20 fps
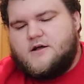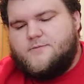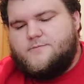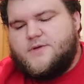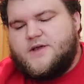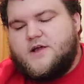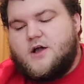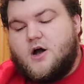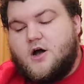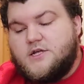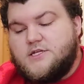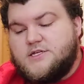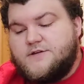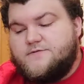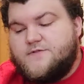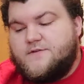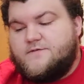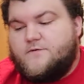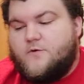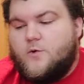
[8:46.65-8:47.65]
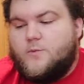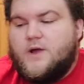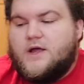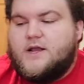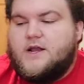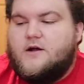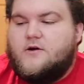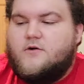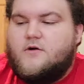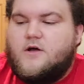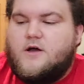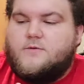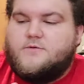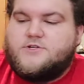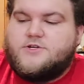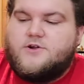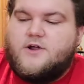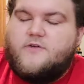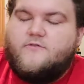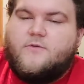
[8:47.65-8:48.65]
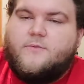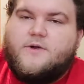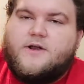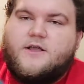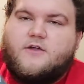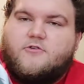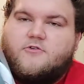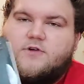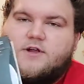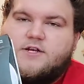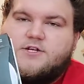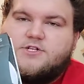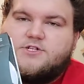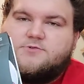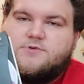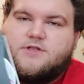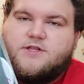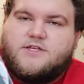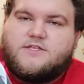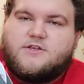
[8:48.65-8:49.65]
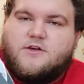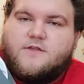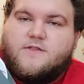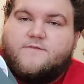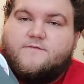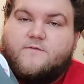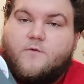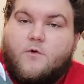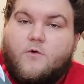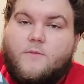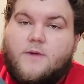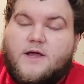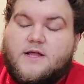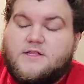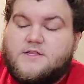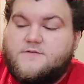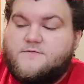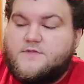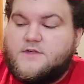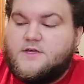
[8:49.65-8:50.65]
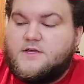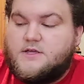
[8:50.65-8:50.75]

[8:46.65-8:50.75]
because of the format, now I'm sure everybody cringed when they saw the formats of the,